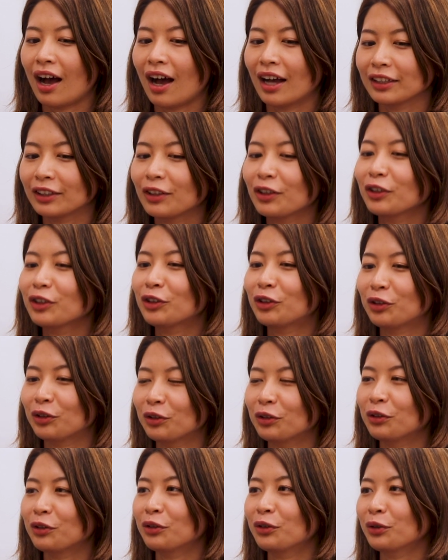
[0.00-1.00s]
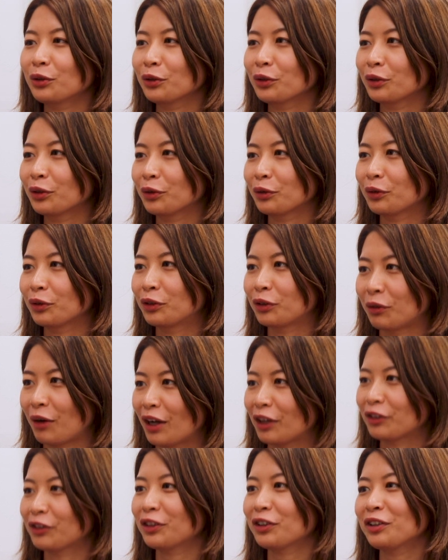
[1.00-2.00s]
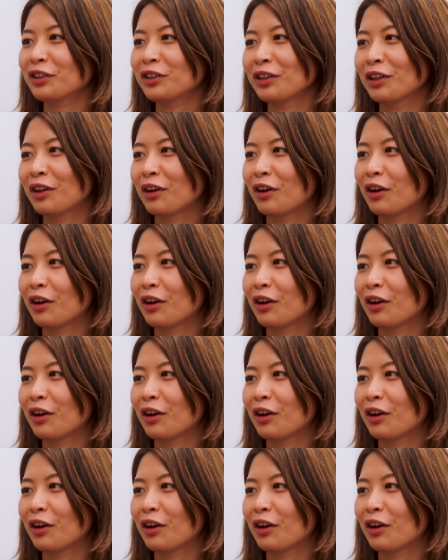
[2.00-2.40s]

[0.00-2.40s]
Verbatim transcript: I saw two directions